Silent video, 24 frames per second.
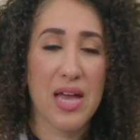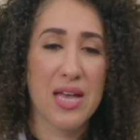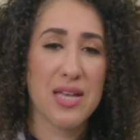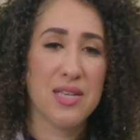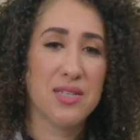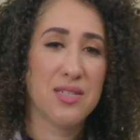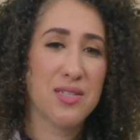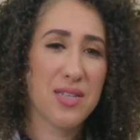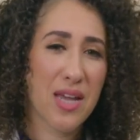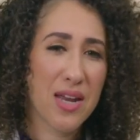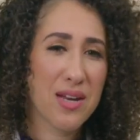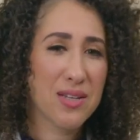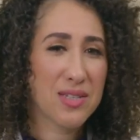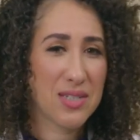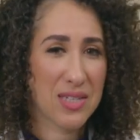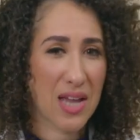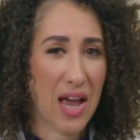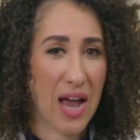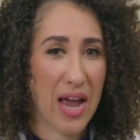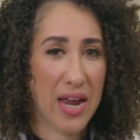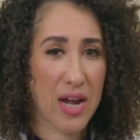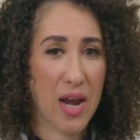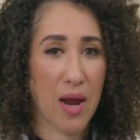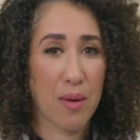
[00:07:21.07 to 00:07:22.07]
Set
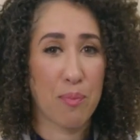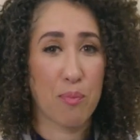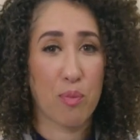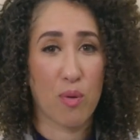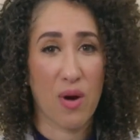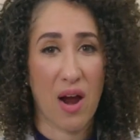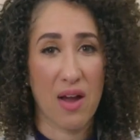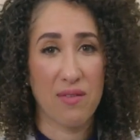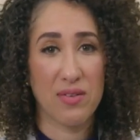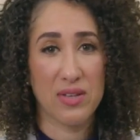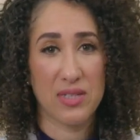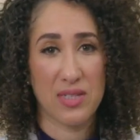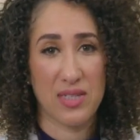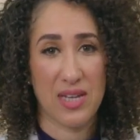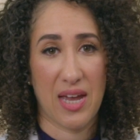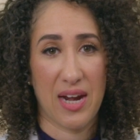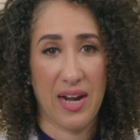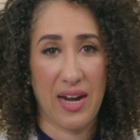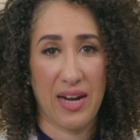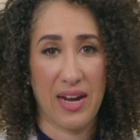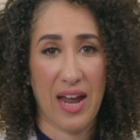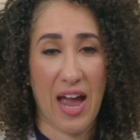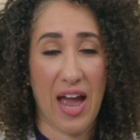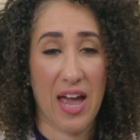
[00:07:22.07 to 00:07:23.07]
aside a private
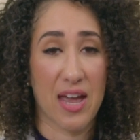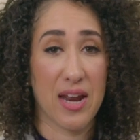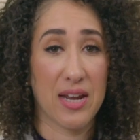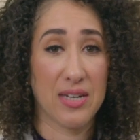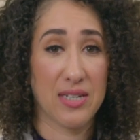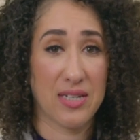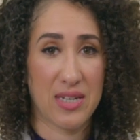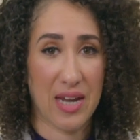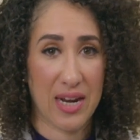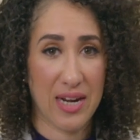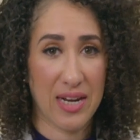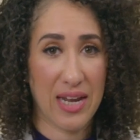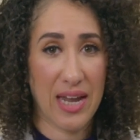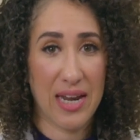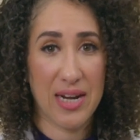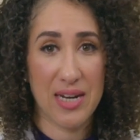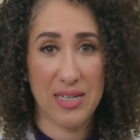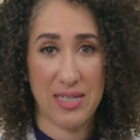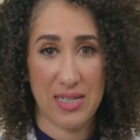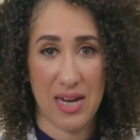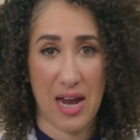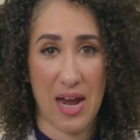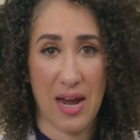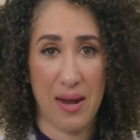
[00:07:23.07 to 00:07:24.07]
setting at a
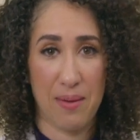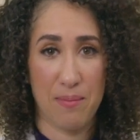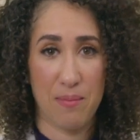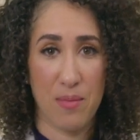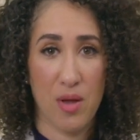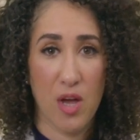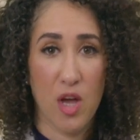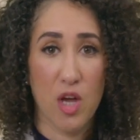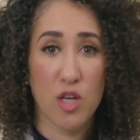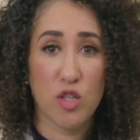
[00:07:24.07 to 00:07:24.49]
dedicated time